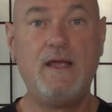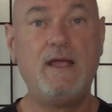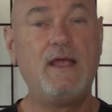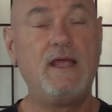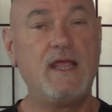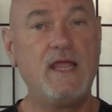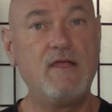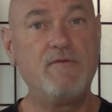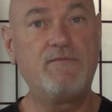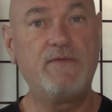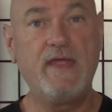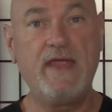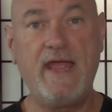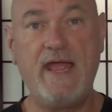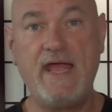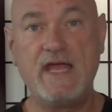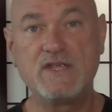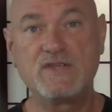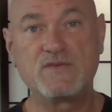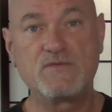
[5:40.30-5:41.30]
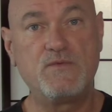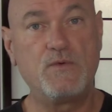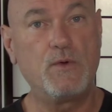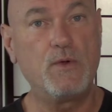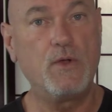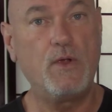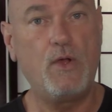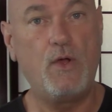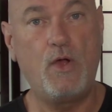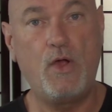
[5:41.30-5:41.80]
If they ask
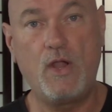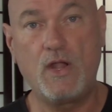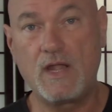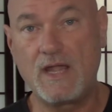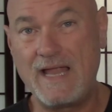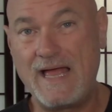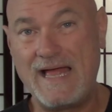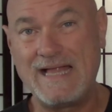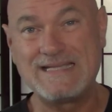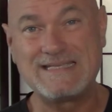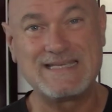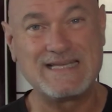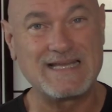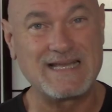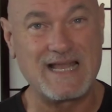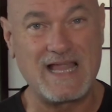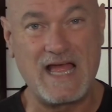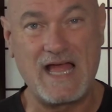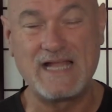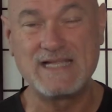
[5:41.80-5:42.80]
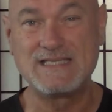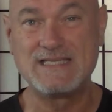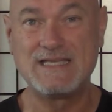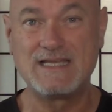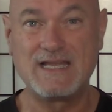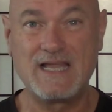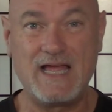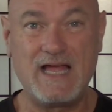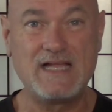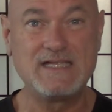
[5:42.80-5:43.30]
for lots and lots and
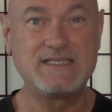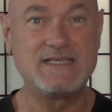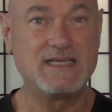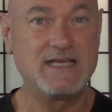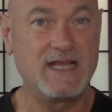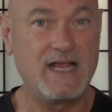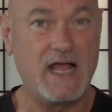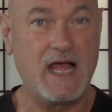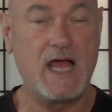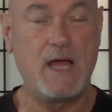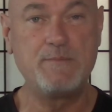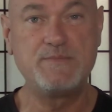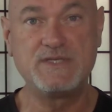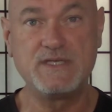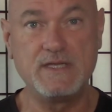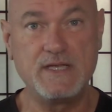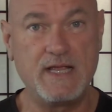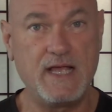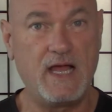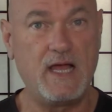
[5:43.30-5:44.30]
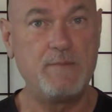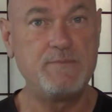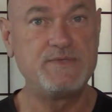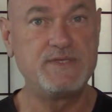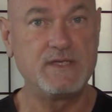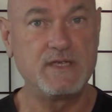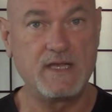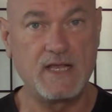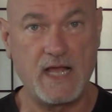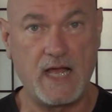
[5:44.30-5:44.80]
lots and gobs and gobs
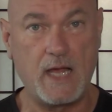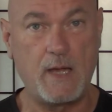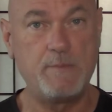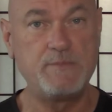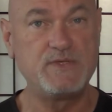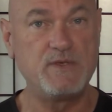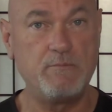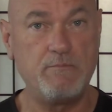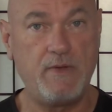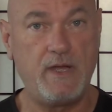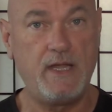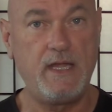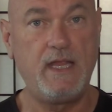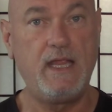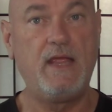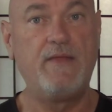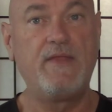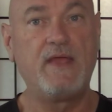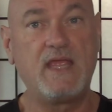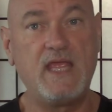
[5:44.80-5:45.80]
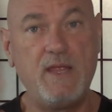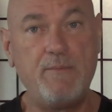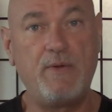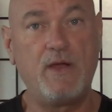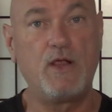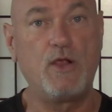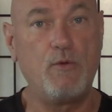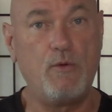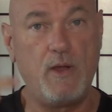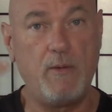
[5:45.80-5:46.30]
and gobs of money, and they keep
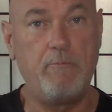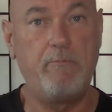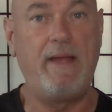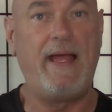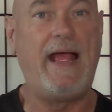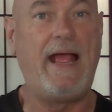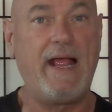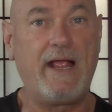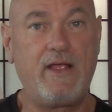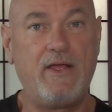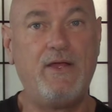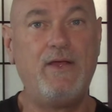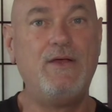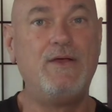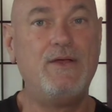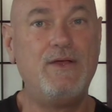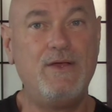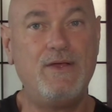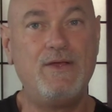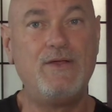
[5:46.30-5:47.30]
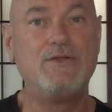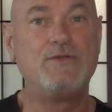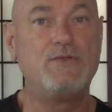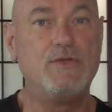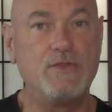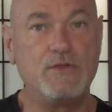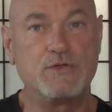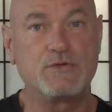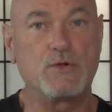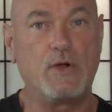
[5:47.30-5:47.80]
on going back to
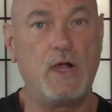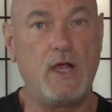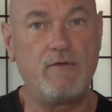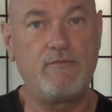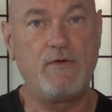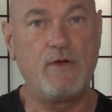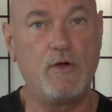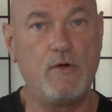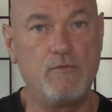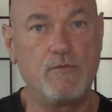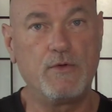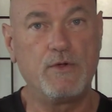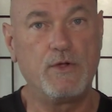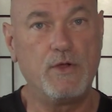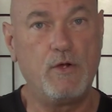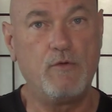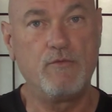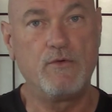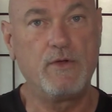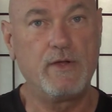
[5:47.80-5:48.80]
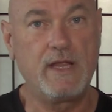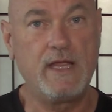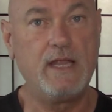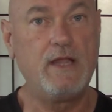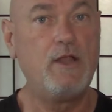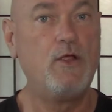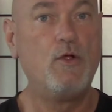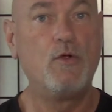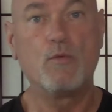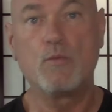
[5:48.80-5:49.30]
the trough over and over
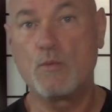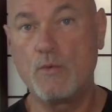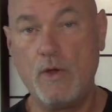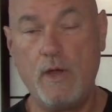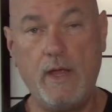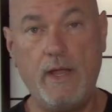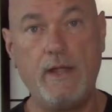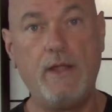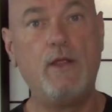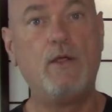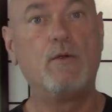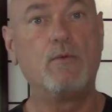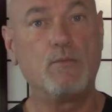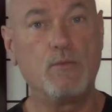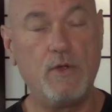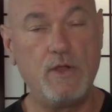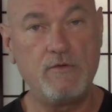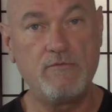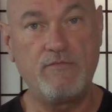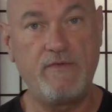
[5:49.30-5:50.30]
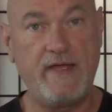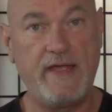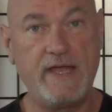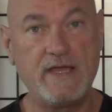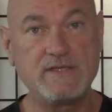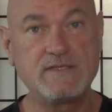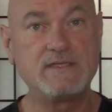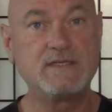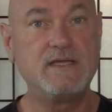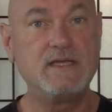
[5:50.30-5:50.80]
again, run
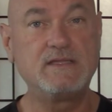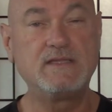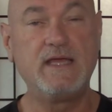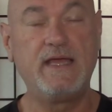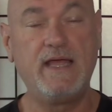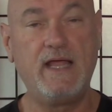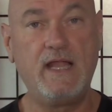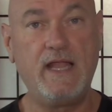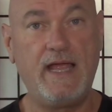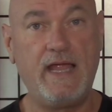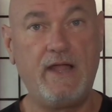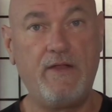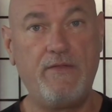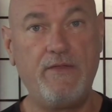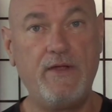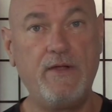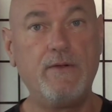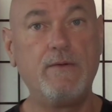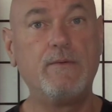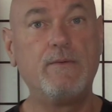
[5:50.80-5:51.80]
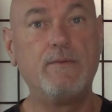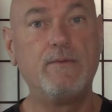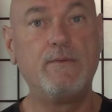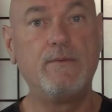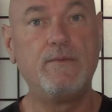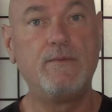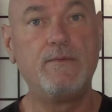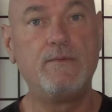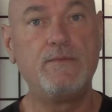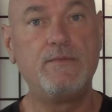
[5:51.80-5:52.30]
fast, get the hell out of there.
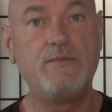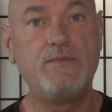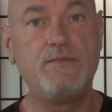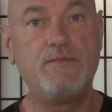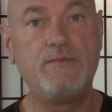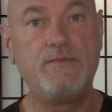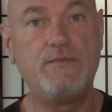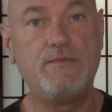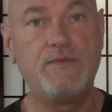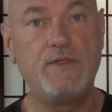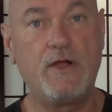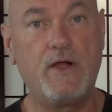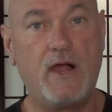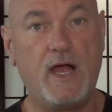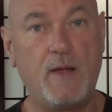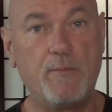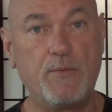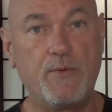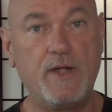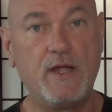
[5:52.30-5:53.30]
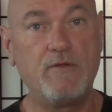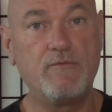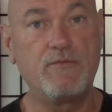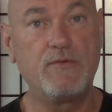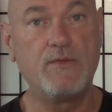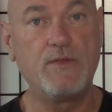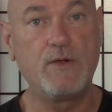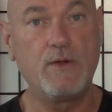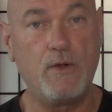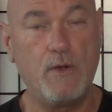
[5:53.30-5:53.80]
They're operating for
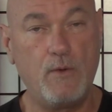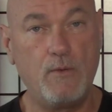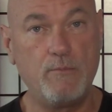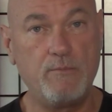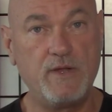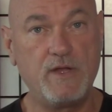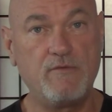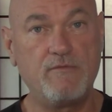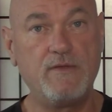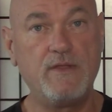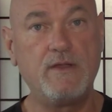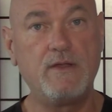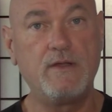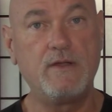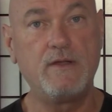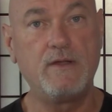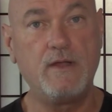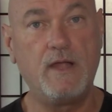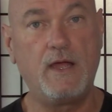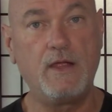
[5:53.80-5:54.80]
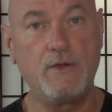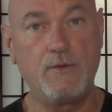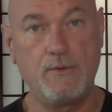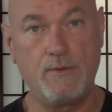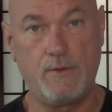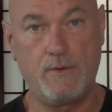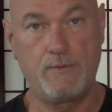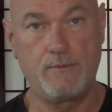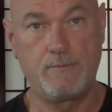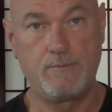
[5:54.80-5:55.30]
their own benefit, not your
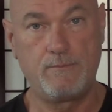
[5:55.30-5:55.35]
own.